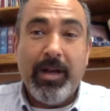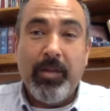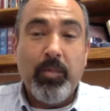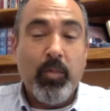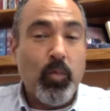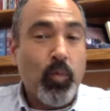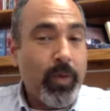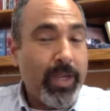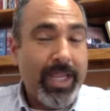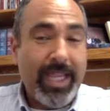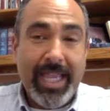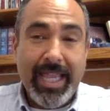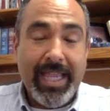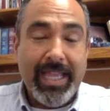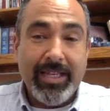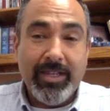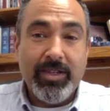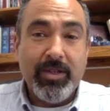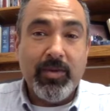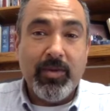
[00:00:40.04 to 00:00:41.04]
we
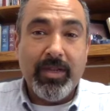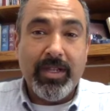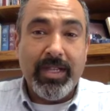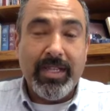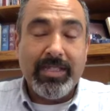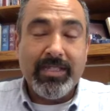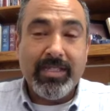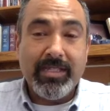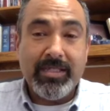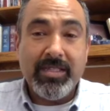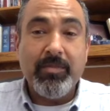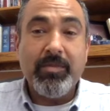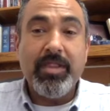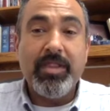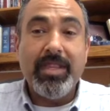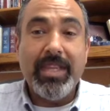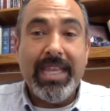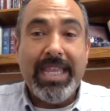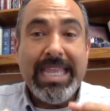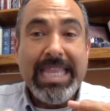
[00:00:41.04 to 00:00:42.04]
can't do it. It's something
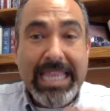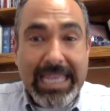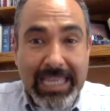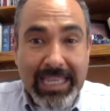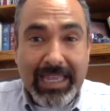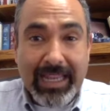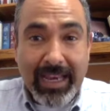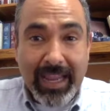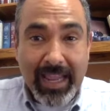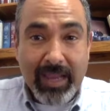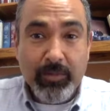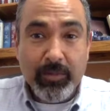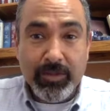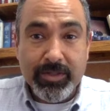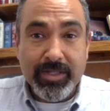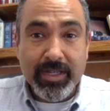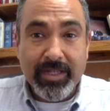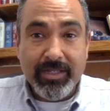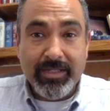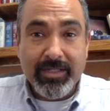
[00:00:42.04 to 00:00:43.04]
that He
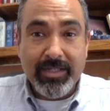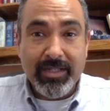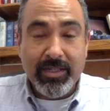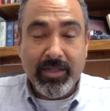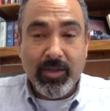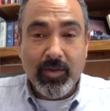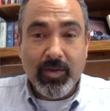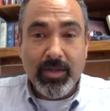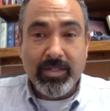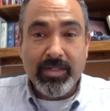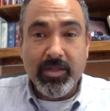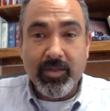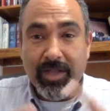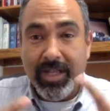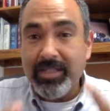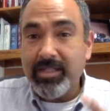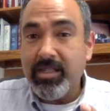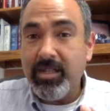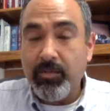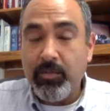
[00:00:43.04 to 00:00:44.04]
enables us to do, and so
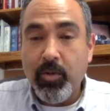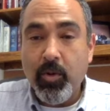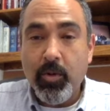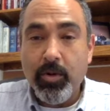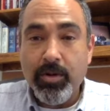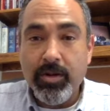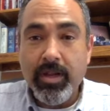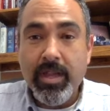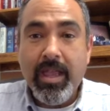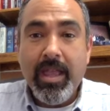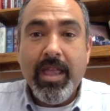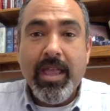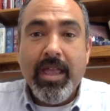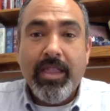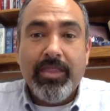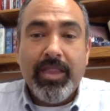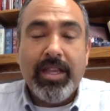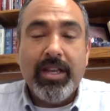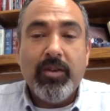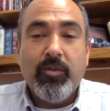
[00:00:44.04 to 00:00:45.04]
that's an important
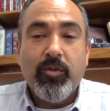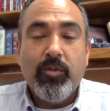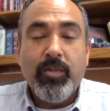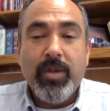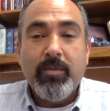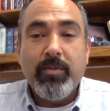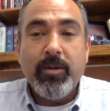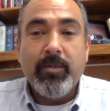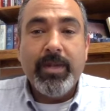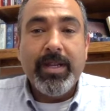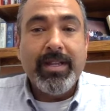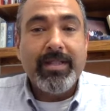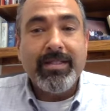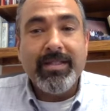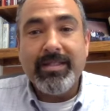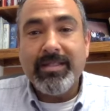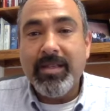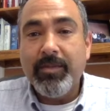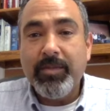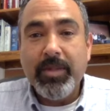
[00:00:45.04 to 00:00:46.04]
thing to remember because
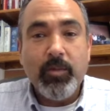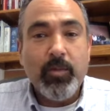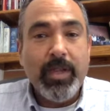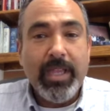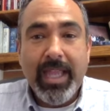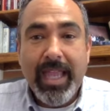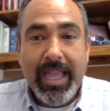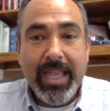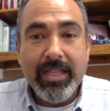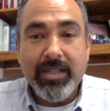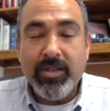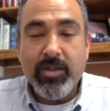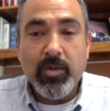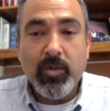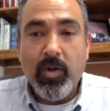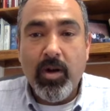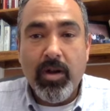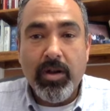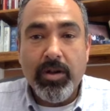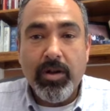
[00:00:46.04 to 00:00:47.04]
it's something we can't
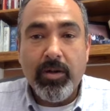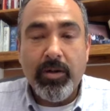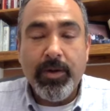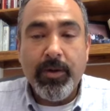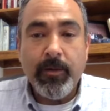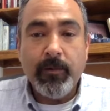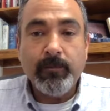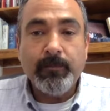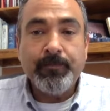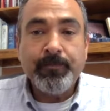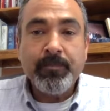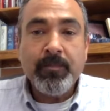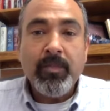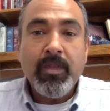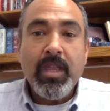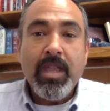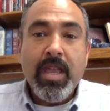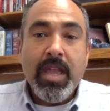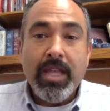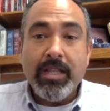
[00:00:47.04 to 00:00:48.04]
do on our own.
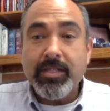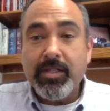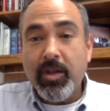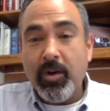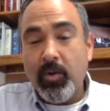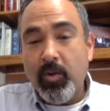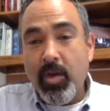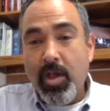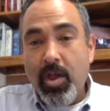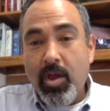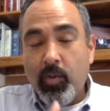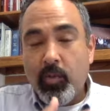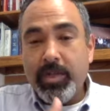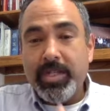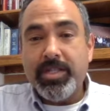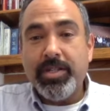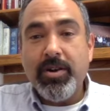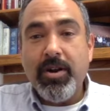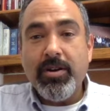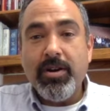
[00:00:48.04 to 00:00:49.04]
And so we
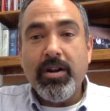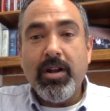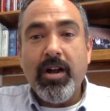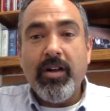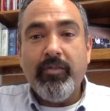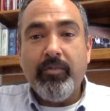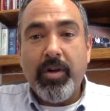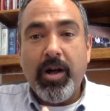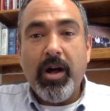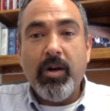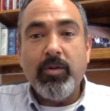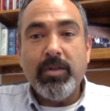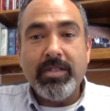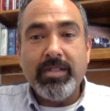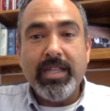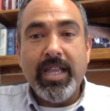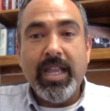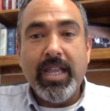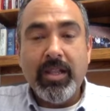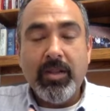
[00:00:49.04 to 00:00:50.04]
started off, Paul was
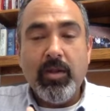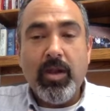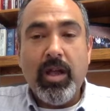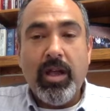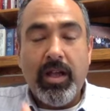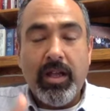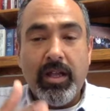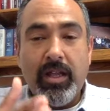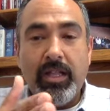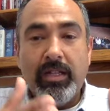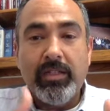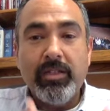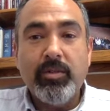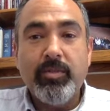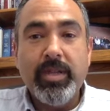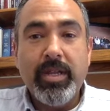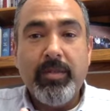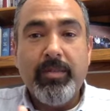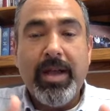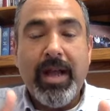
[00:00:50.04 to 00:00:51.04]
saying a little
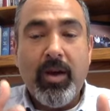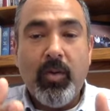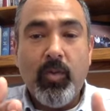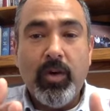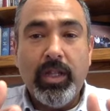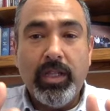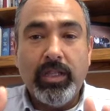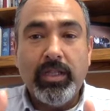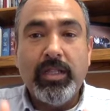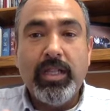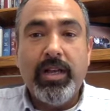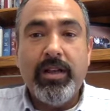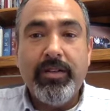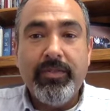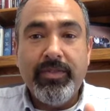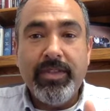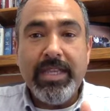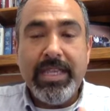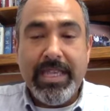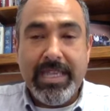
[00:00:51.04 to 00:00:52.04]
bit about what
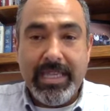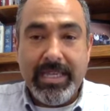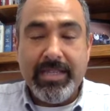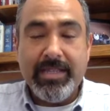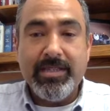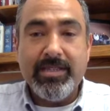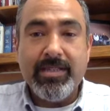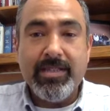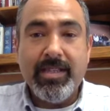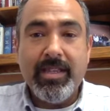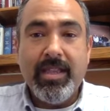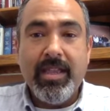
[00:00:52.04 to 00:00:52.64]
love is.